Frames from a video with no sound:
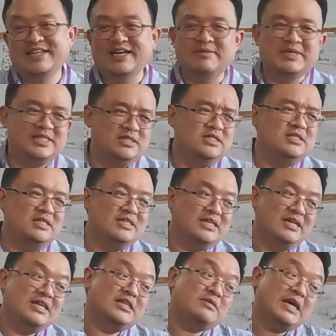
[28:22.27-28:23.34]
yeah, but
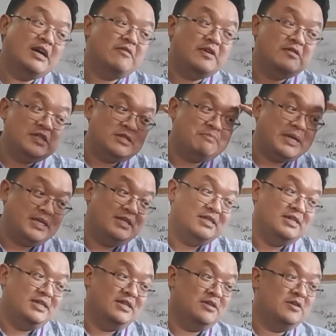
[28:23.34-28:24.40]
that's why everyone
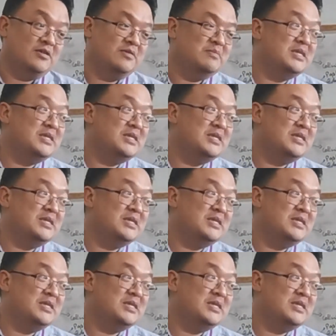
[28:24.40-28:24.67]
respected her.